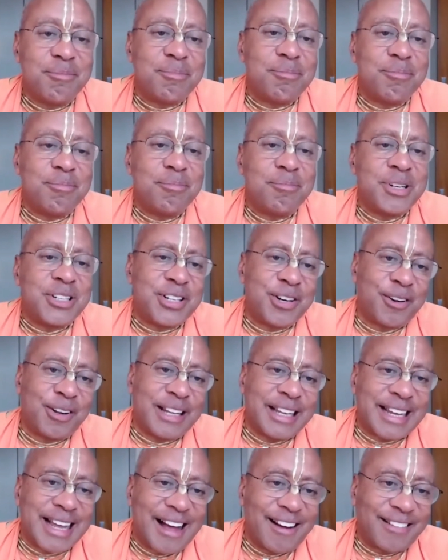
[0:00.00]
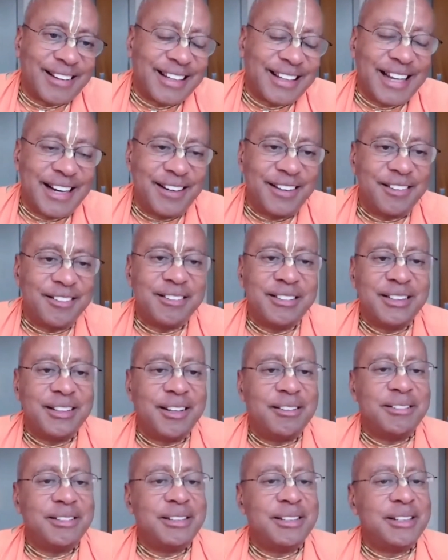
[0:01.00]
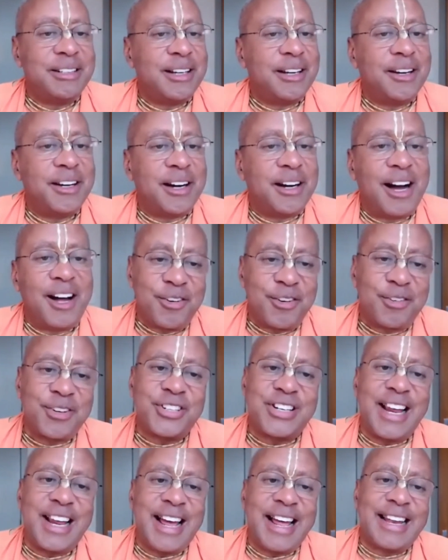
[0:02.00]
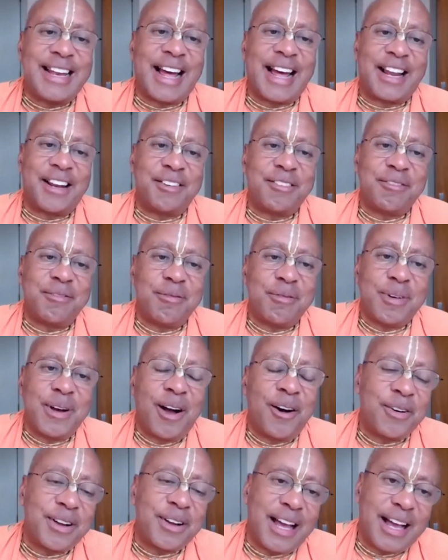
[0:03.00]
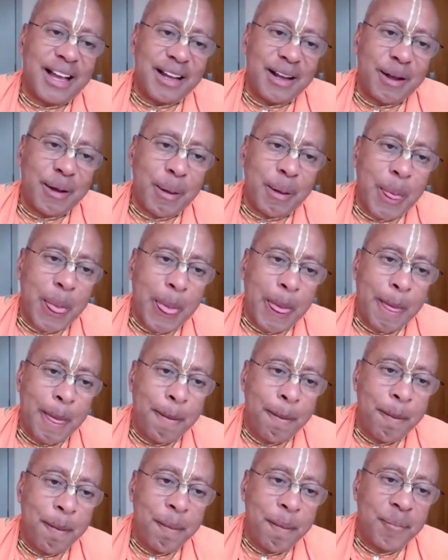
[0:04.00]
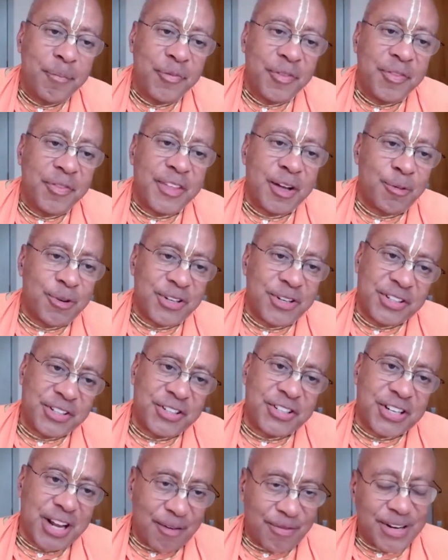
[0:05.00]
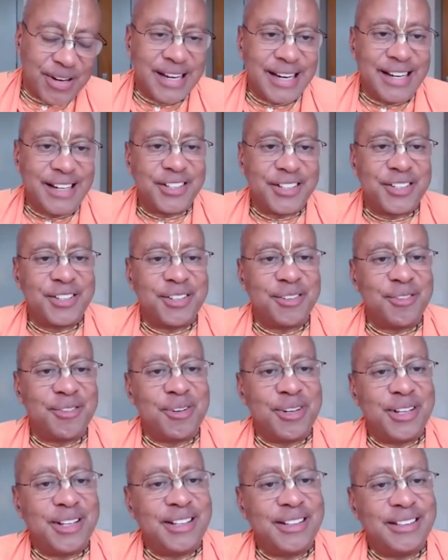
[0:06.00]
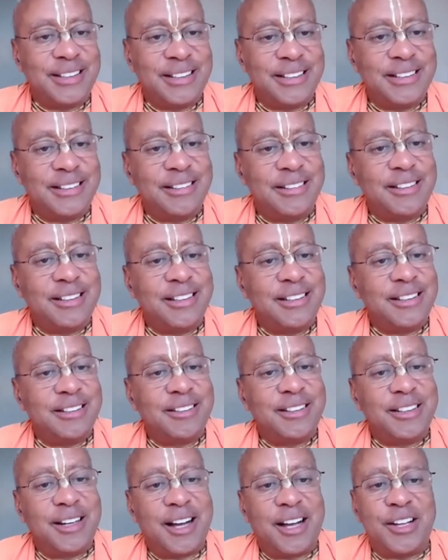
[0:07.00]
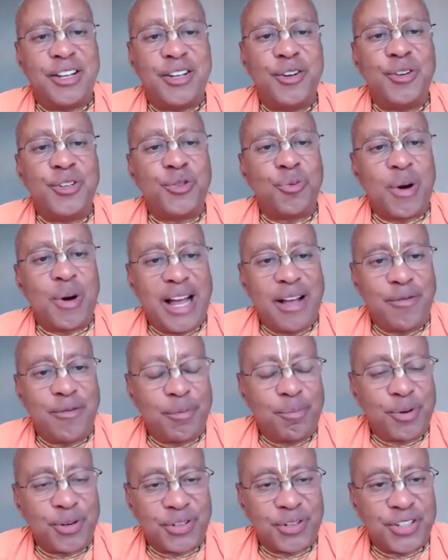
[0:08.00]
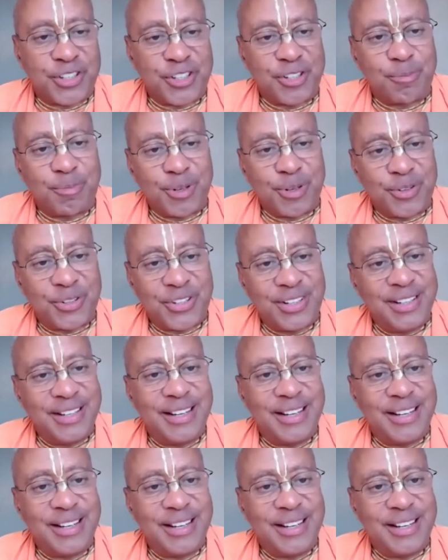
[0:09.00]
materially calculating, understand that, okay, there was the 70s, a huge wave of book distribution,